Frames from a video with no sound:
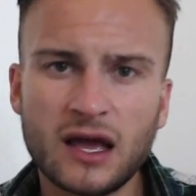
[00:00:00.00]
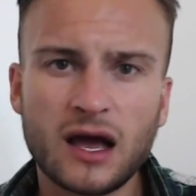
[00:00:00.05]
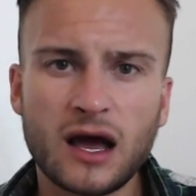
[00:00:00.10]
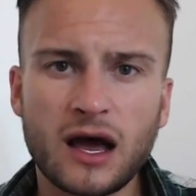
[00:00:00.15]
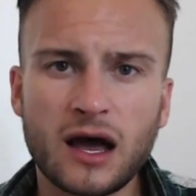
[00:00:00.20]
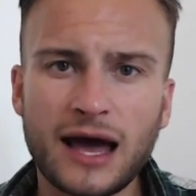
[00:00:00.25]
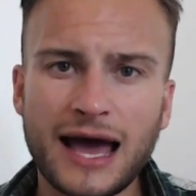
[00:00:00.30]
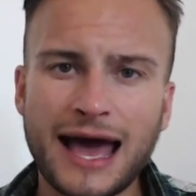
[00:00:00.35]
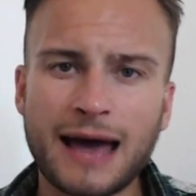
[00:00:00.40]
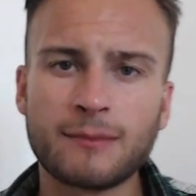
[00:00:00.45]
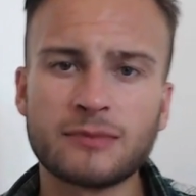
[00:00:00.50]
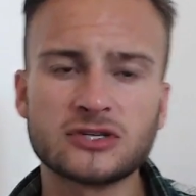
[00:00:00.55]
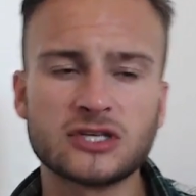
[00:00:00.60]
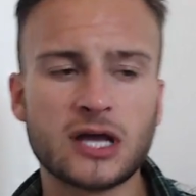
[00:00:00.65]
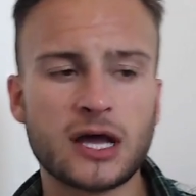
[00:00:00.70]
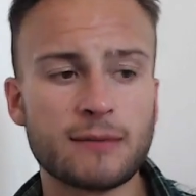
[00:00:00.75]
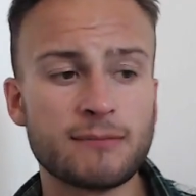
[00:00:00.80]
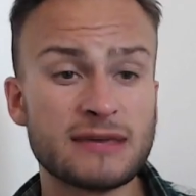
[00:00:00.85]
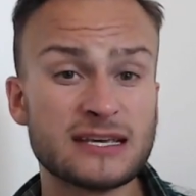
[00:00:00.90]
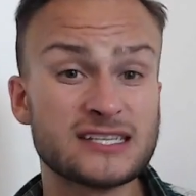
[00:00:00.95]
Anne was
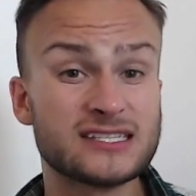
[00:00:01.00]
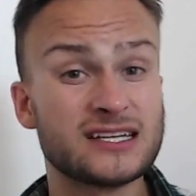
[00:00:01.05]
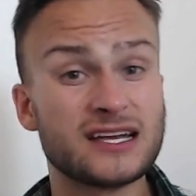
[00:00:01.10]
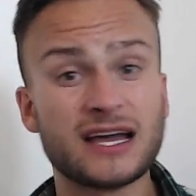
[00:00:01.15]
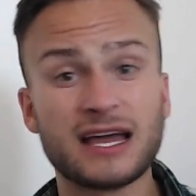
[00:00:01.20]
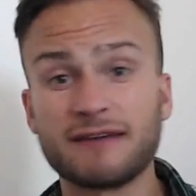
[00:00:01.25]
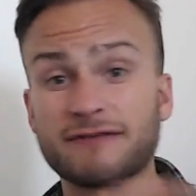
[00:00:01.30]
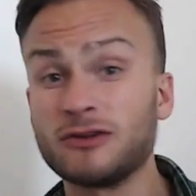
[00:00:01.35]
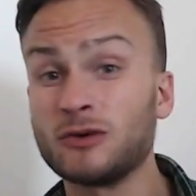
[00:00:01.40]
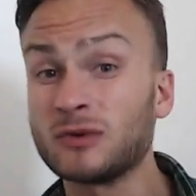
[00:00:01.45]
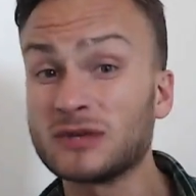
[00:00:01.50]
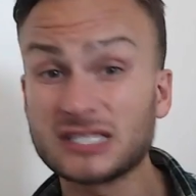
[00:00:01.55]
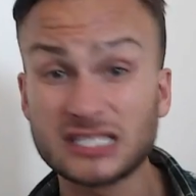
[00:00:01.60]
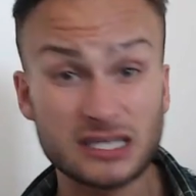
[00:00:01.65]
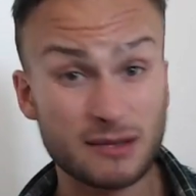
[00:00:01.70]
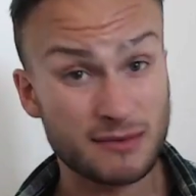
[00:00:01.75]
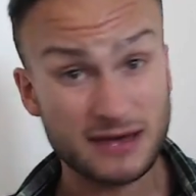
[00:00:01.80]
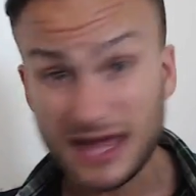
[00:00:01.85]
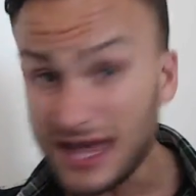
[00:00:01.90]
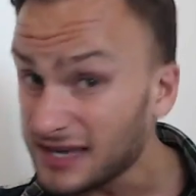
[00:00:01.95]
like, "Mister, if you want
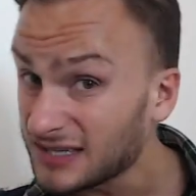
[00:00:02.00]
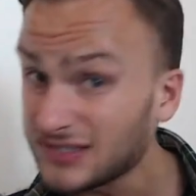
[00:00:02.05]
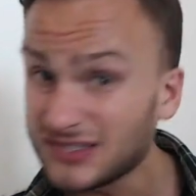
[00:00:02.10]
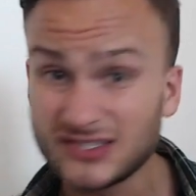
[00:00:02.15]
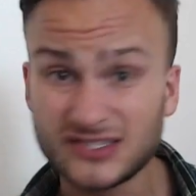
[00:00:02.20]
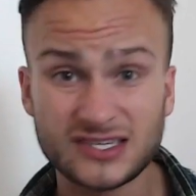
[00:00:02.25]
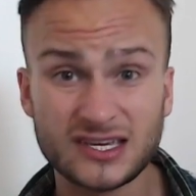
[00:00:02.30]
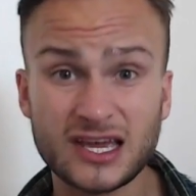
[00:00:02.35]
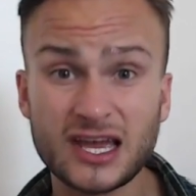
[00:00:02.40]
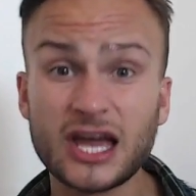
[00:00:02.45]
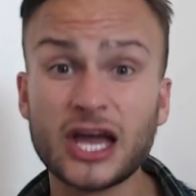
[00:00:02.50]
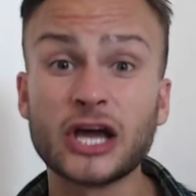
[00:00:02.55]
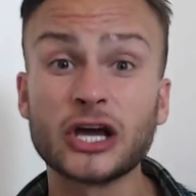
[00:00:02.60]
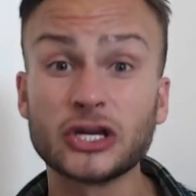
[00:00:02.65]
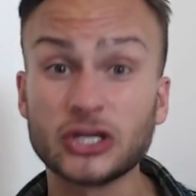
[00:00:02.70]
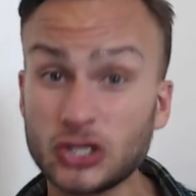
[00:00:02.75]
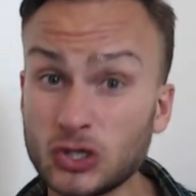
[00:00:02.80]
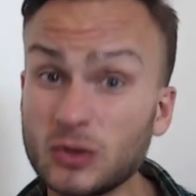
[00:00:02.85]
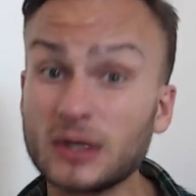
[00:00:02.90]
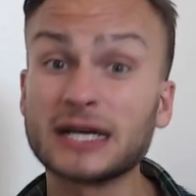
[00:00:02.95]
some of this,
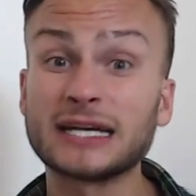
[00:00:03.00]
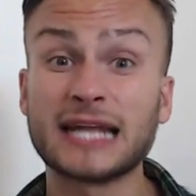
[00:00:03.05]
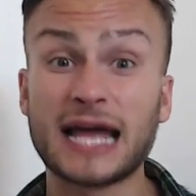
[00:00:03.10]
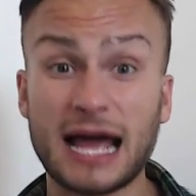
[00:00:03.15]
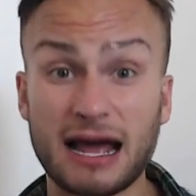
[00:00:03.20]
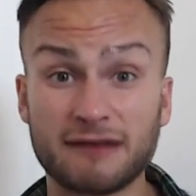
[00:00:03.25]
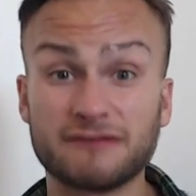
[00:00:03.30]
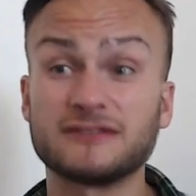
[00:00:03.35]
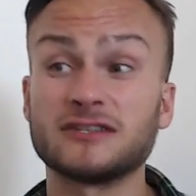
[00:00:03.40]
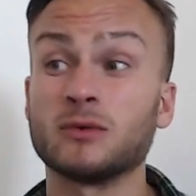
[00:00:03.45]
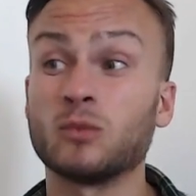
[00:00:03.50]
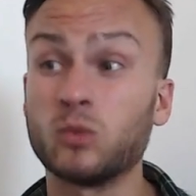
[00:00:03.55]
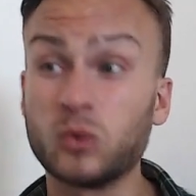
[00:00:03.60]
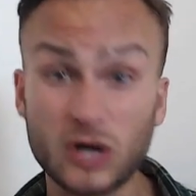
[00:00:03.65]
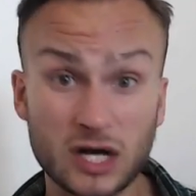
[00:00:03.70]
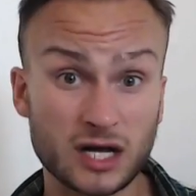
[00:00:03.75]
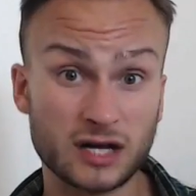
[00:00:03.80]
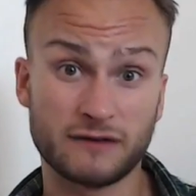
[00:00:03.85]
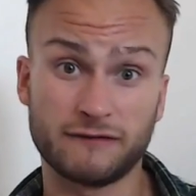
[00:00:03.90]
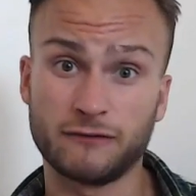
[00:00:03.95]
you are going to have to
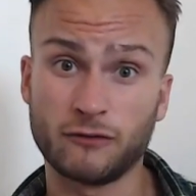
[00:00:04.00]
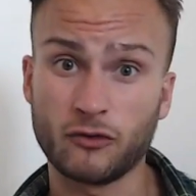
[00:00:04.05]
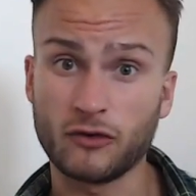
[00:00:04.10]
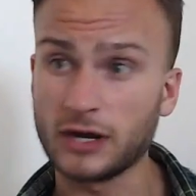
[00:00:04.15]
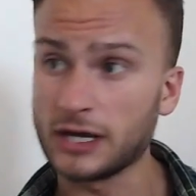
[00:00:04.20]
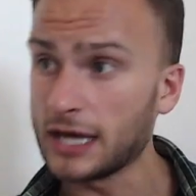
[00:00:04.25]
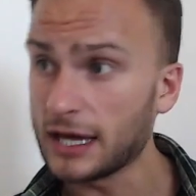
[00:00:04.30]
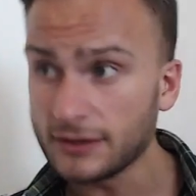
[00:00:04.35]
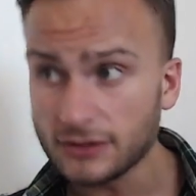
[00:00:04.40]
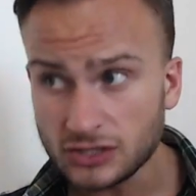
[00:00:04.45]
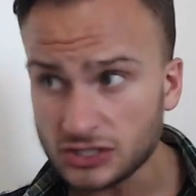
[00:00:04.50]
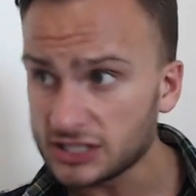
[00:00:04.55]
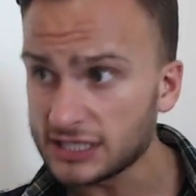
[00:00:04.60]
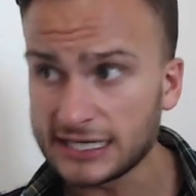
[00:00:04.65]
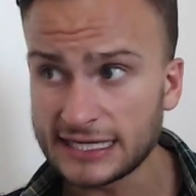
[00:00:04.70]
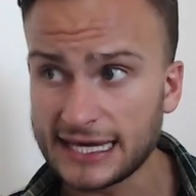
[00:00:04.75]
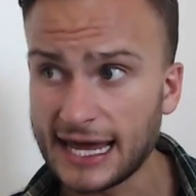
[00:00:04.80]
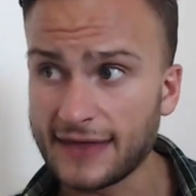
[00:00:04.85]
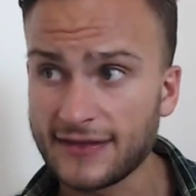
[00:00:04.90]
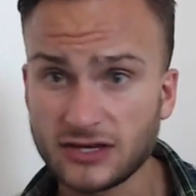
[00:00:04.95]
work for it. You're just
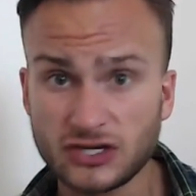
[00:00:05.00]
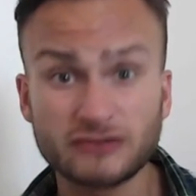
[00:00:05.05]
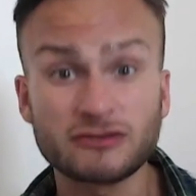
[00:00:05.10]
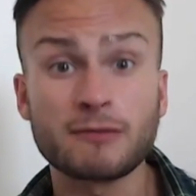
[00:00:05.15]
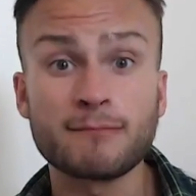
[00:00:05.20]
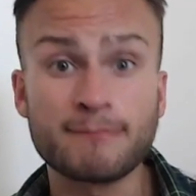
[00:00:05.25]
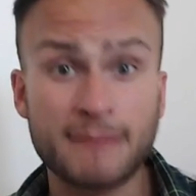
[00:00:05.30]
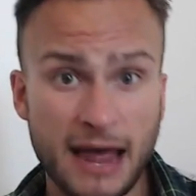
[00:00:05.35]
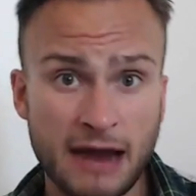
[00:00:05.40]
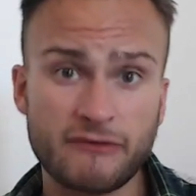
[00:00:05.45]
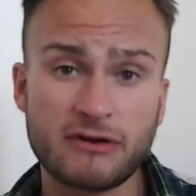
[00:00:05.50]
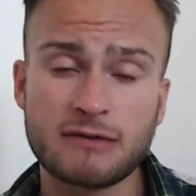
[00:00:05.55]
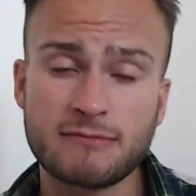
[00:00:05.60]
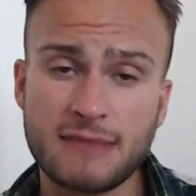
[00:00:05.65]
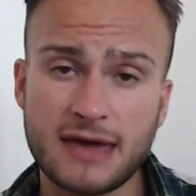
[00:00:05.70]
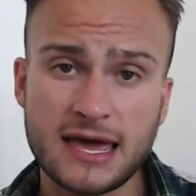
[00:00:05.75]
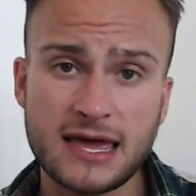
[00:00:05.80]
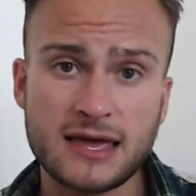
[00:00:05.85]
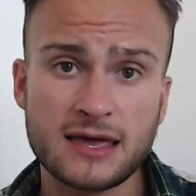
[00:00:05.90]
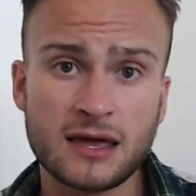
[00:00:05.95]
going to get this. You have to marry
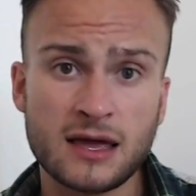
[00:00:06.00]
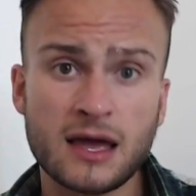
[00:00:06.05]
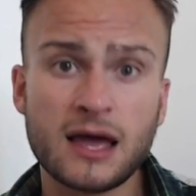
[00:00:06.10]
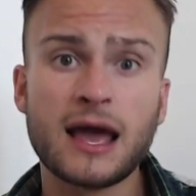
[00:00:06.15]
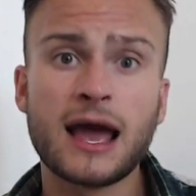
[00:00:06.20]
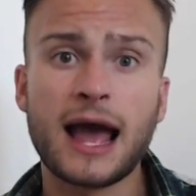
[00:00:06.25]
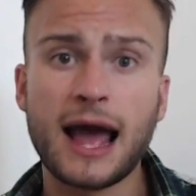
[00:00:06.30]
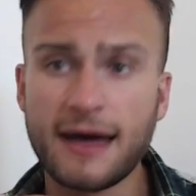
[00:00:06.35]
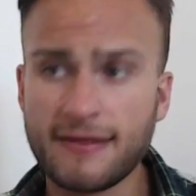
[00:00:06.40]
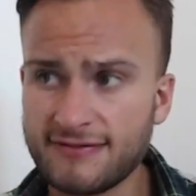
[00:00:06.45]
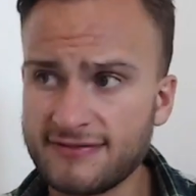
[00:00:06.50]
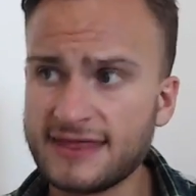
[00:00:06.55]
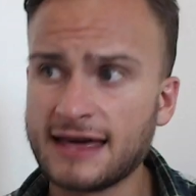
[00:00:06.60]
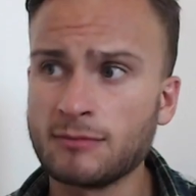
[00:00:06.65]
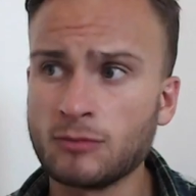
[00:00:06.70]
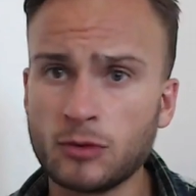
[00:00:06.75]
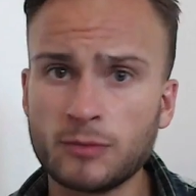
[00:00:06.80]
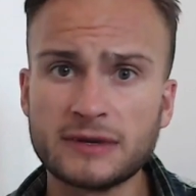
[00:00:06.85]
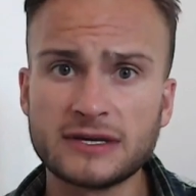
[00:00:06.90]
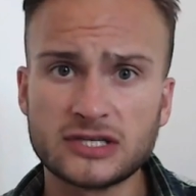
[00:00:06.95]
me, and then
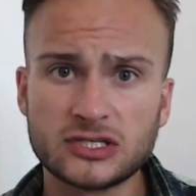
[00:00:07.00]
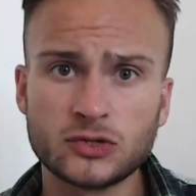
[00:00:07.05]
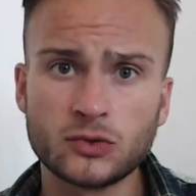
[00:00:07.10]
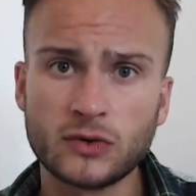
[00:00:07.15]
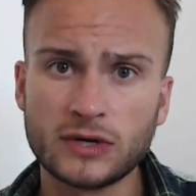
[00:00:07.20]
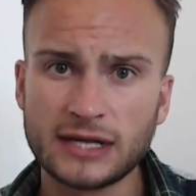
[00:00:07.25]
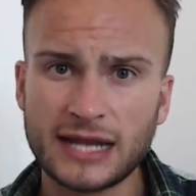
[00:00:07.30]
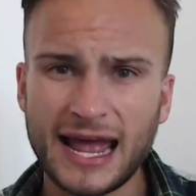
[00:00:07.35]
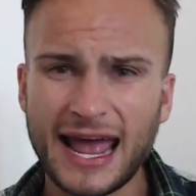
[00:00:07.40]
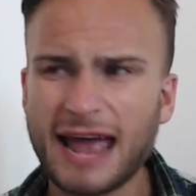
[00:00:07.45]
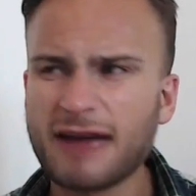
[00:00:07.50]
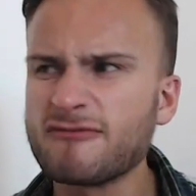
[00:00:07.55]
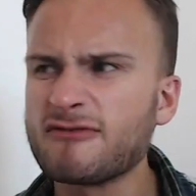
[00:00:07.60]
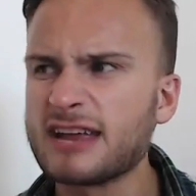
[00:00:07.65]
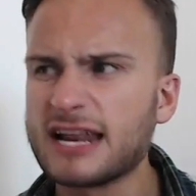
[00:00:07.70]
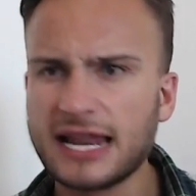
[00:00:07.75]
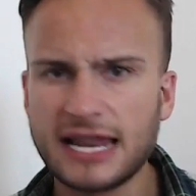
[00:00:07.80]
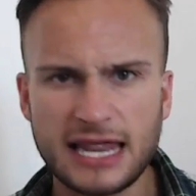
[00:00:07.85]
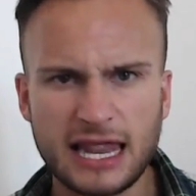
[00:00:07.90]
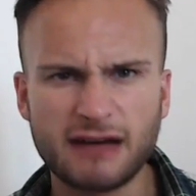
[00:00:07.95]
we'll be sorted." Henry
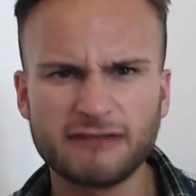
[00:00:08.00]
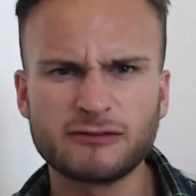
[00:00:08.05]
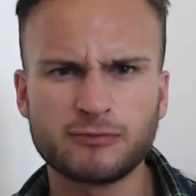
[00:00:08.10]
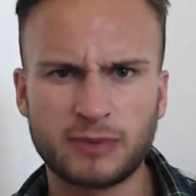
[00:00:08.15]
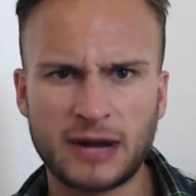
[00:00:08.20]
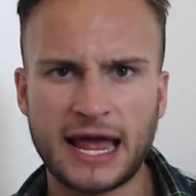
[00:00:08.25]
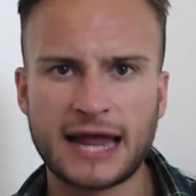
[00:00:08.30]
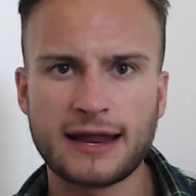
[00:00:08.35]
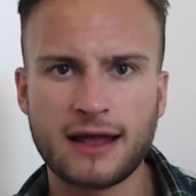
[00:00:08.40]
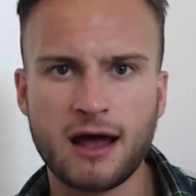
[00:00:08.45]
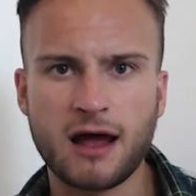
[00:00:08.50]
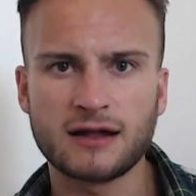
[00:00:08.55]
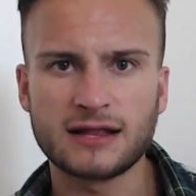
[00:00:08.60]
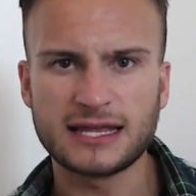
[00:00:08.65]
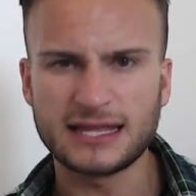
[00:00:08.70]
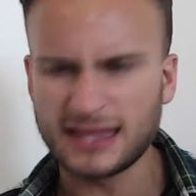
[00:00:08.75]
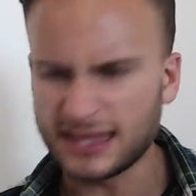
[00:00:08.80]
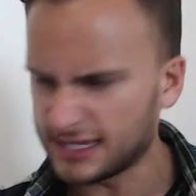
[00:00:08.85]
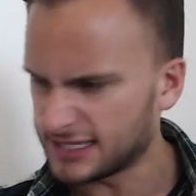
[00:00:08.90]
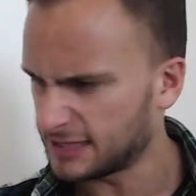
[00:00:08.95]
loved playing hard. He
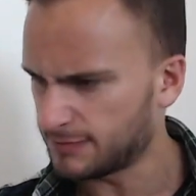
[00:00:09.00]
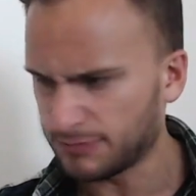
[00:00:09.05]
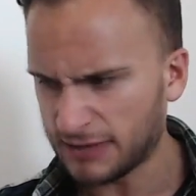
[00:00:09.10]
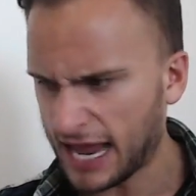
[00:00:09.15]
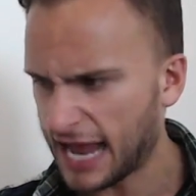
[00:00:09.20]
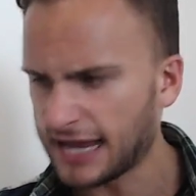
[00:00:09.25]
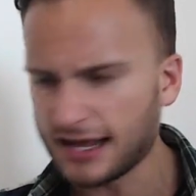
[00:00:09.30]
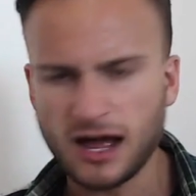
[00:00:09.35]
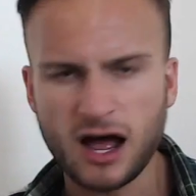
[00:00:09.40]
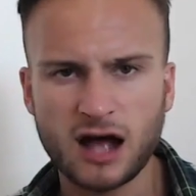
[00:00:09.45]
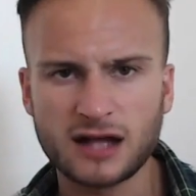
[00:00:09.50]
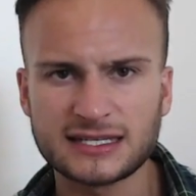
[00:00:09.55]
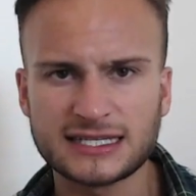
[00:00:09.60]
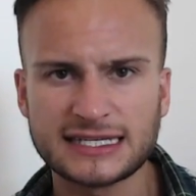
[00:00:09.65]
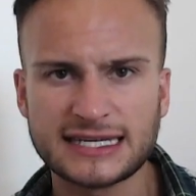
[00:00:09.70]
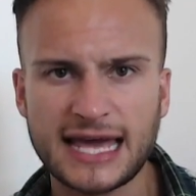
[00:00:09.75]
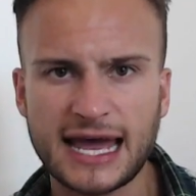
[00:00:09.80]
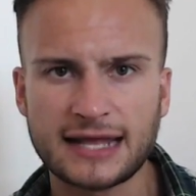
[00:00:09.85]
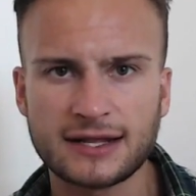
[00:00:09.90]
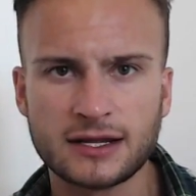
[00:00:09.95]
was playing hard to
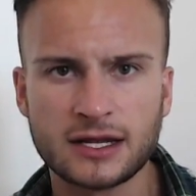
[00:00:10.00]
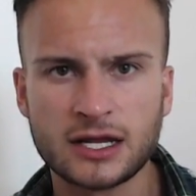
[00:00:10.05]
get